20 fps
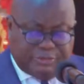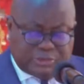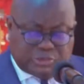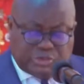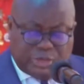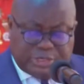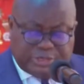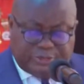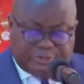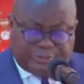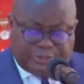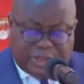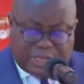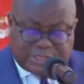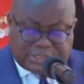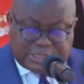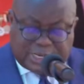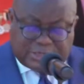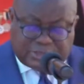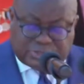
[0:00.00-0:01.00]
of a
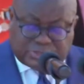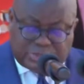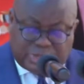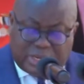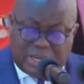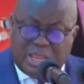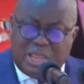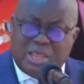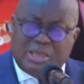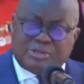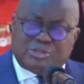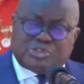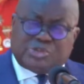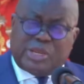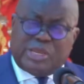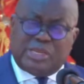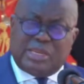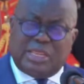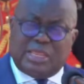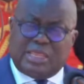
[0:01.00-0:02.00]
21st century
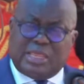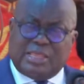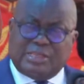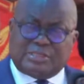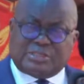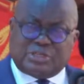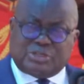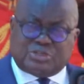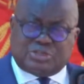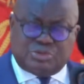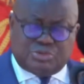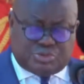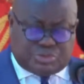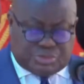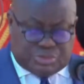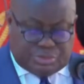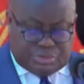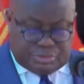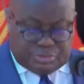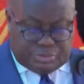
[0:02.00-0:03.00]
training
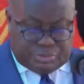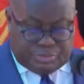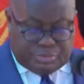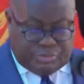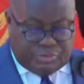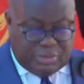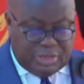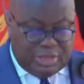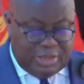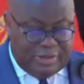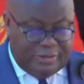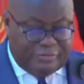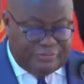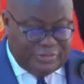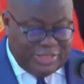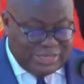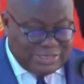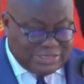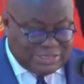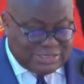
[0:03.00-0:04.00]
institution.
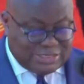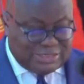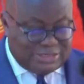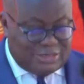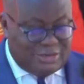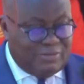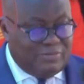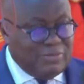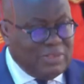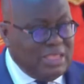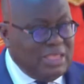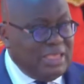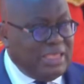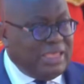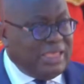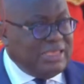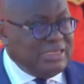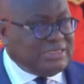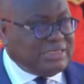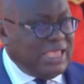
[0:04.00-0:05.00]
This
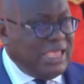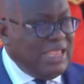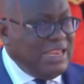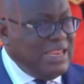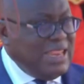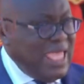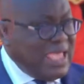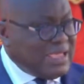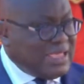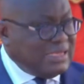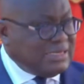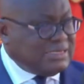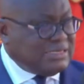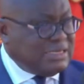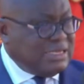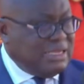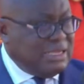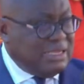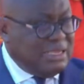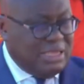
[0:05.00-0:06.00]
is a
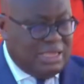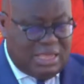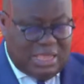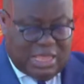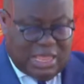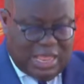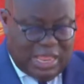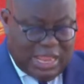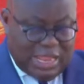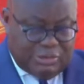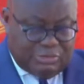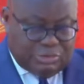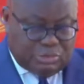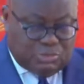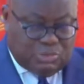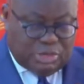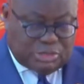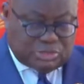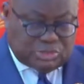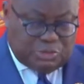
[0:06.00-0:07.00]
legacy I
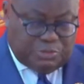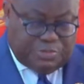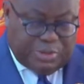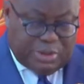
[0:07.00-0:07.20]
would want to